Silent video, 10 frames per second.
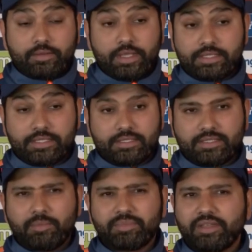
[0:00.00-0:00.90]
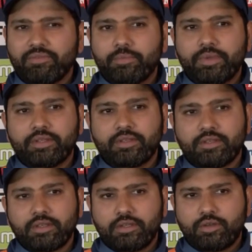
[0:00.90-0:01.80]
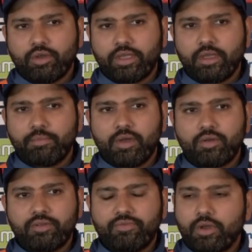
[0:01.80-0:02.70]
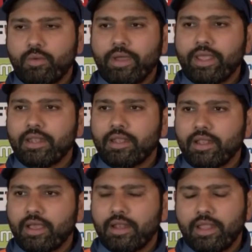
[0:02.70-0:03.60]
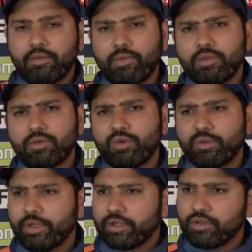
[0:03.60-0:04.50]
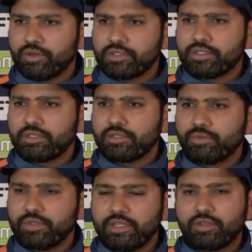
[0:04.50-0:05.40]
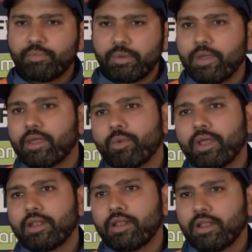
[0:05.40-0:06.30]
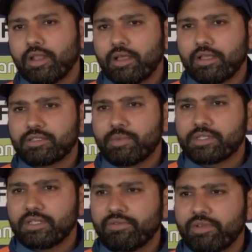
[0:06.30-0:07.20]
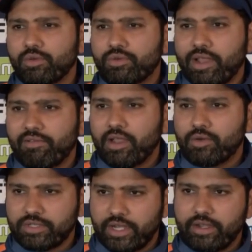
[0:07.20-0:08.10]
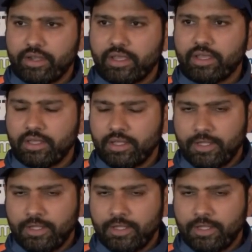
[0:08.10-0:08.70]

that's something we've been talking about for a while. Uh, like when you go on big tours, you need to prepare well, uh, especially when you travel outside India.